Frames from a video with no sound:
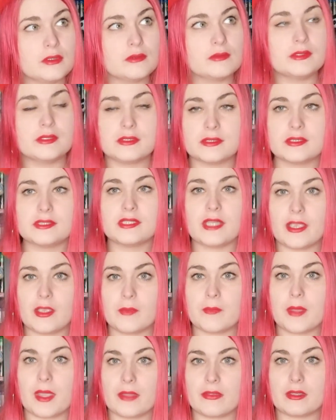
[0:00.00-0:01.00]

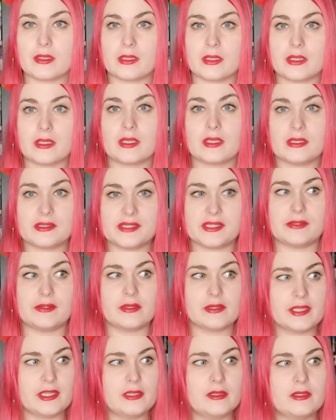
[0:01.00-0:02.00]
psychopathic serial
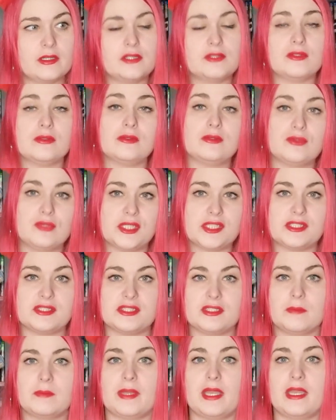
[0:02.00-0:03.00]
killer who dresses
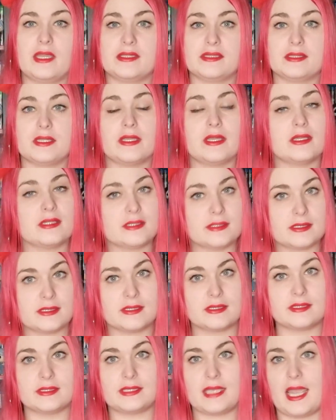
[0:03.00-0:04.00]
up as
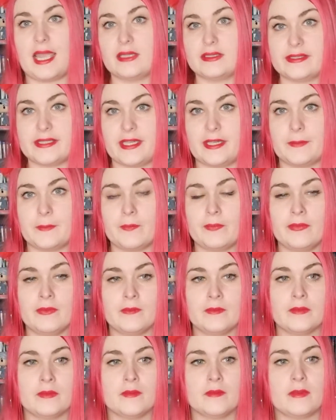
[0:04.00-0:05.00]
Santa.
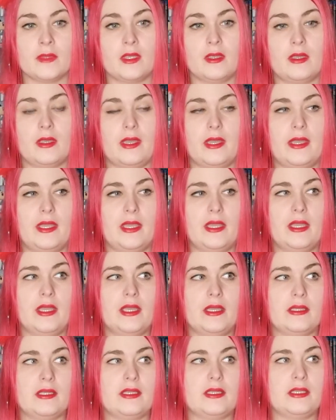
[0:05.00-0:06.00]

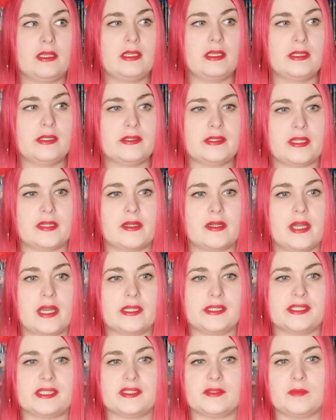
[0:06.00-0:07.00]
And he
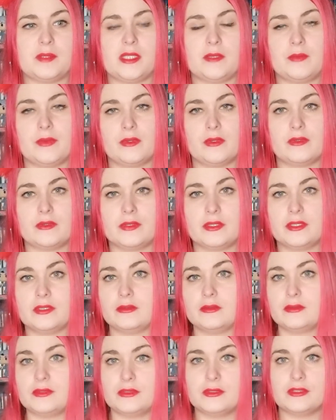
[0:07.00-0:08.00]
terrorizes people who are
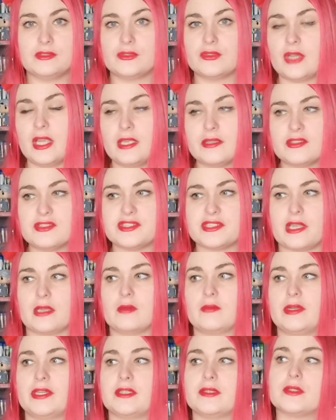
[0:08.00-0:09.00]
just trying to
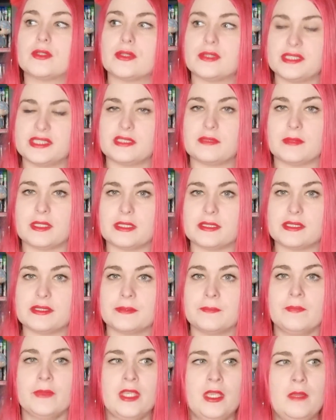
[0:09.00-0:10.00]
celebrate Christmas.
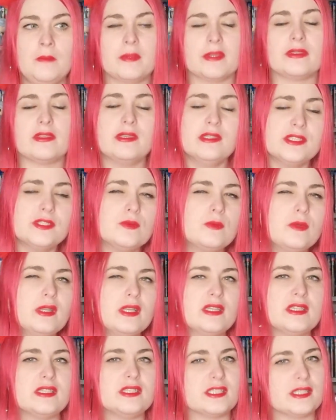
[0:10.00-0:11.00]
But this
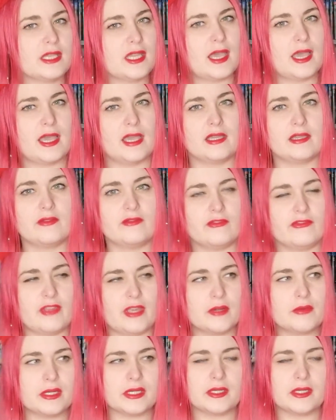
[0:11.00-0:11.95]
one is very